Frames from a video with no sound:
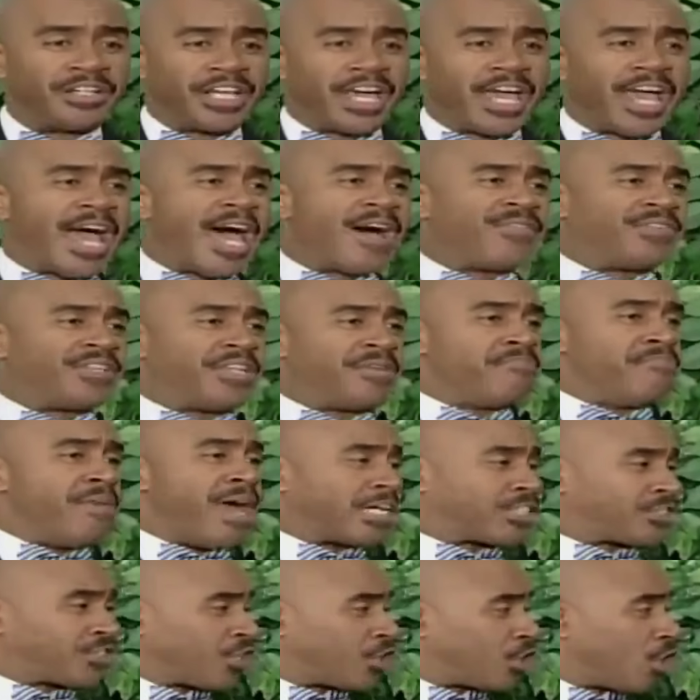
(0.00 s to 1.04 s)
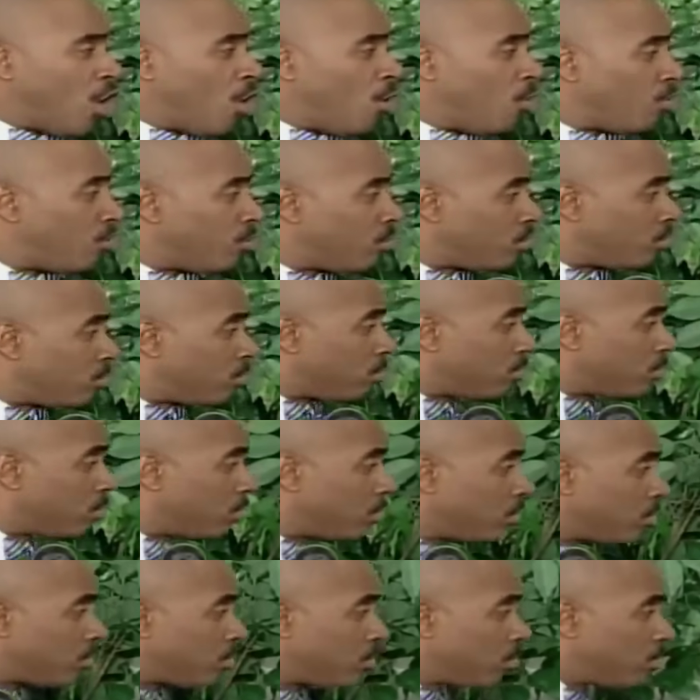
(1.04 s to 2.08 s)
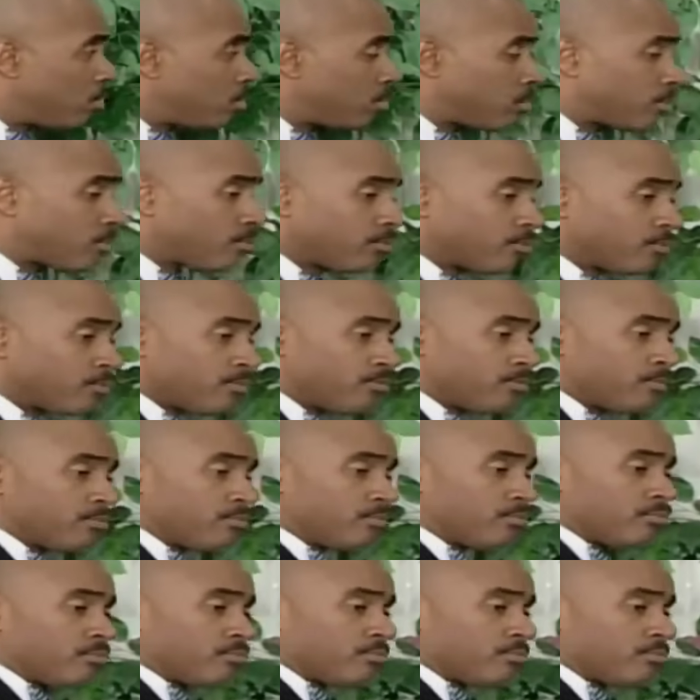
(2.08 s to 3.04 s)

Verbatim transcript: They have it in Mexico. Yeah. That's right.